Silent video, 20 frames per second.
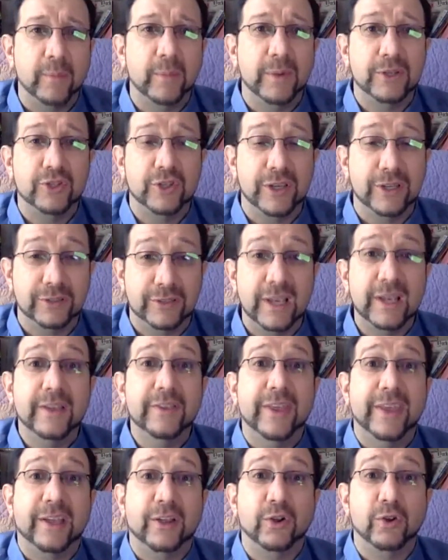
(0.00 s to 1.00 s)
which is
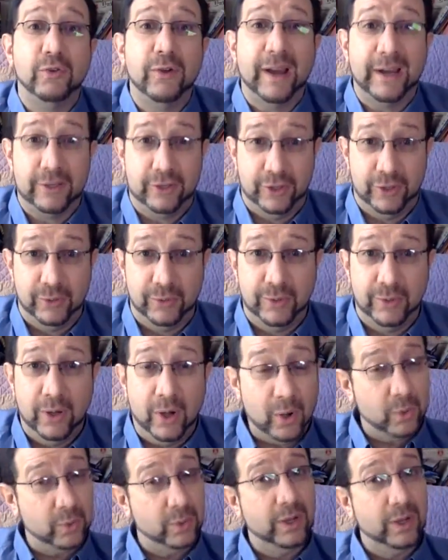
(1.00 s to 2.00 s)
they correct you.
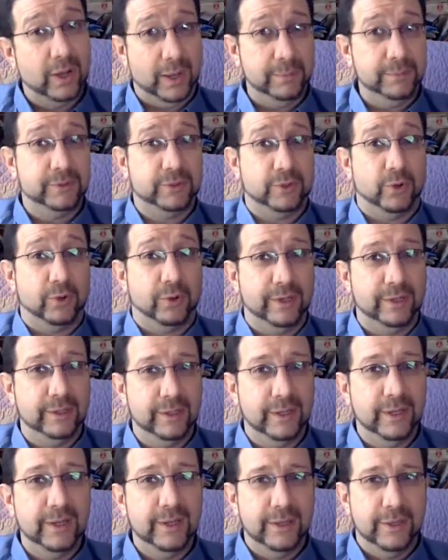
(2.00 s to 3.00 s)
Oh, I'm sorry.
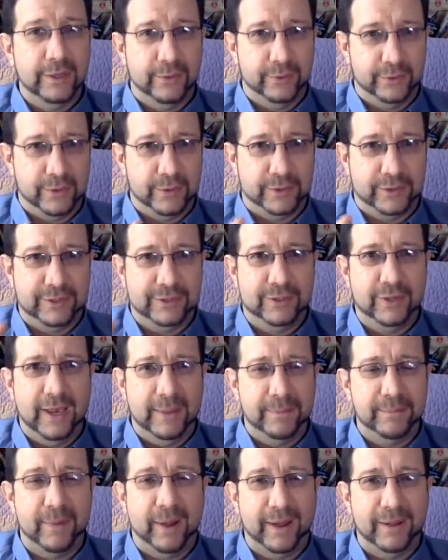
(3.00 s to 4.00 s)
There was a
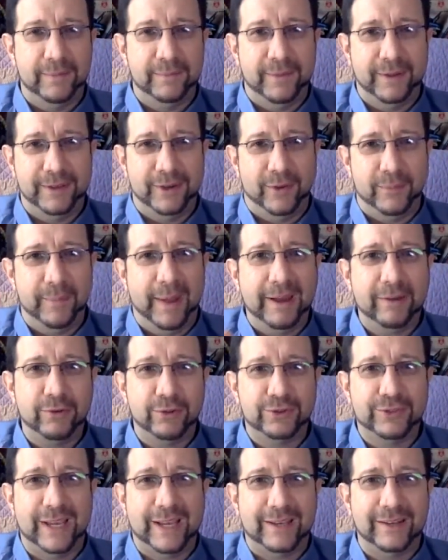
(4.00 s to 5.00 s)

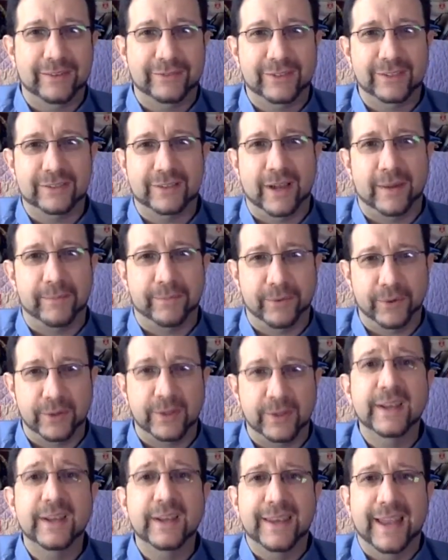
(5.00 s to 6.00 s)
microsecond of discomfort.
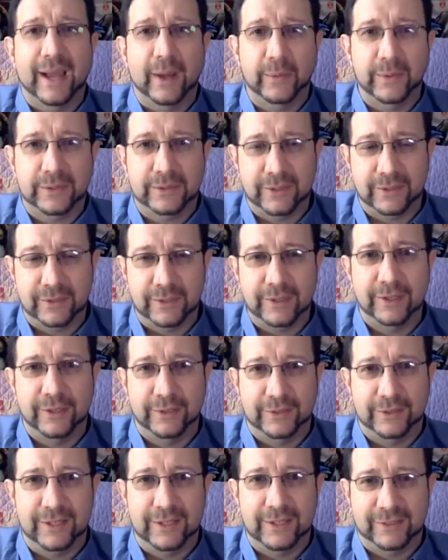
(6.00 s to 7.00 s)
Now it's
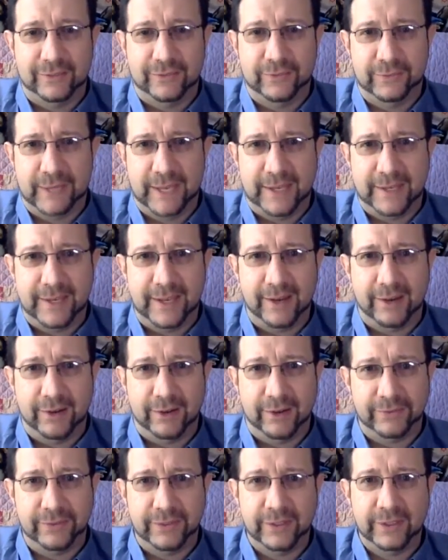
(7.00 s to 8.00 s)
it's taken care
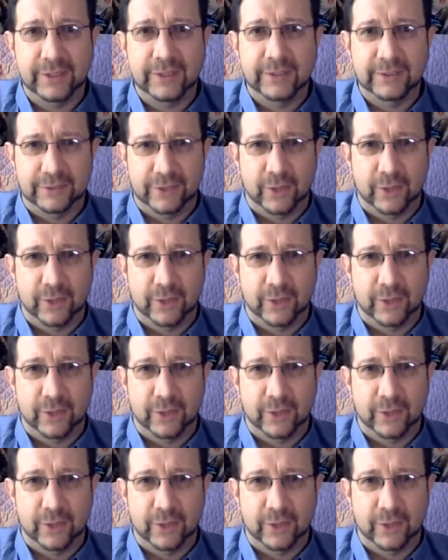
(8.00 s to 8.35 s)
of. So